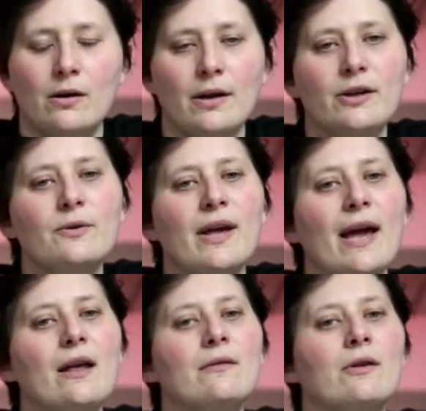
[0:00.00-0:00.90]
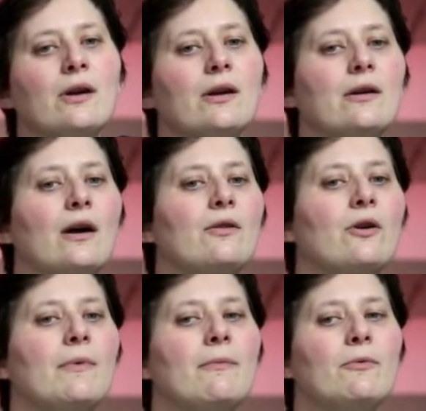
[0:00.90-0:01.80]
Like you can. Like I
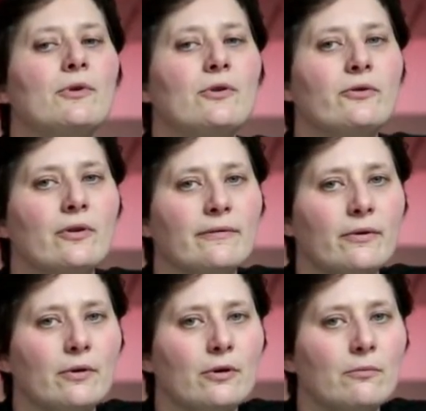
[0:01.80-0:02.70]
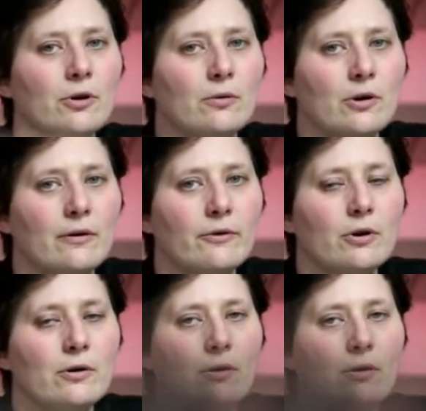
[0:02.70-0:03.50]
thought maybe we'd use it in the photo, but whatever.